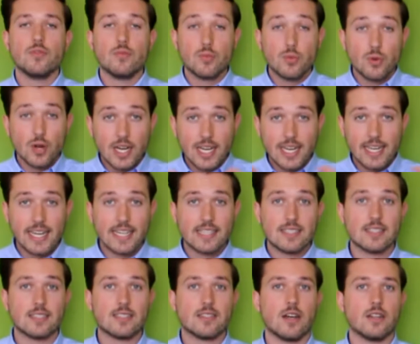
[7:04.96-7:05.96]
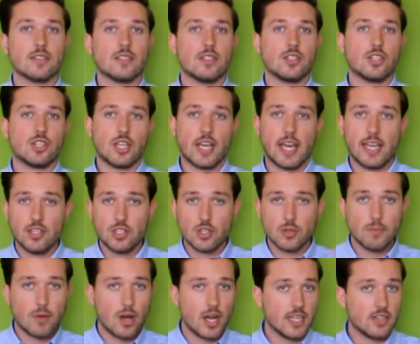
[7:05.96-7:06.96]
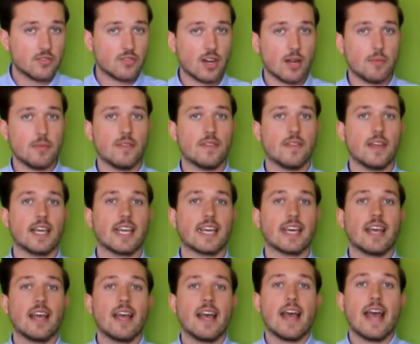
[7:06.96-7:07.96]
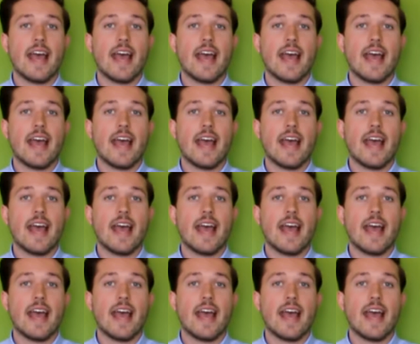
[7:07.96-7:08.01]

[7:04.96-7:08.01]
You really need to start to change your mind frame and think,